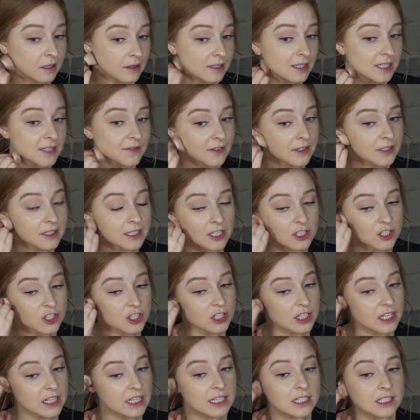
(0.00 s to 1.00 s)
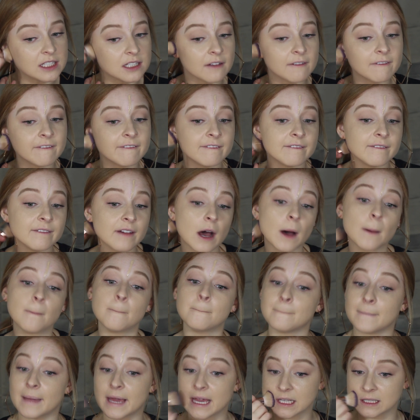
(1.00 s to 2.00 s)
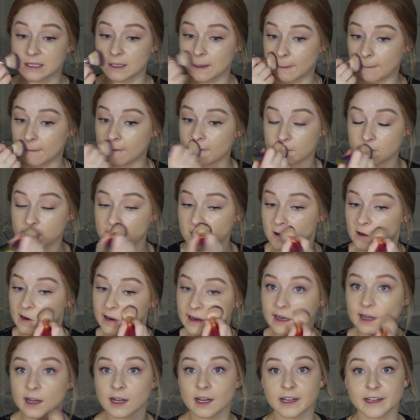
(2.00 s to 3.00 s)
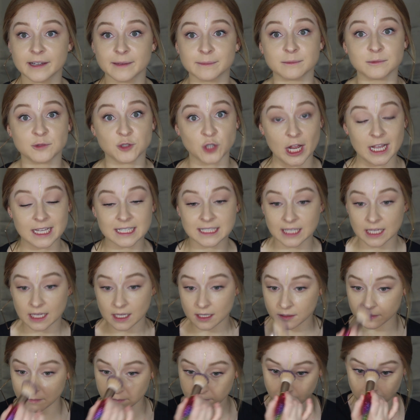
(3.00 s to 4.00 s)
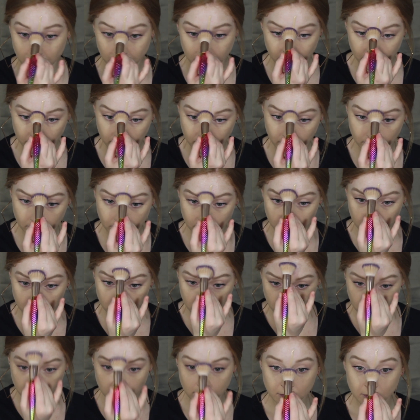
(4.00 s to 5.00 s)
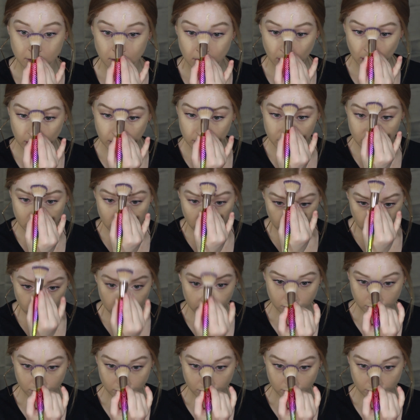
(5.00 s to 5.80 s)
This foundation is amazing for dry skin too.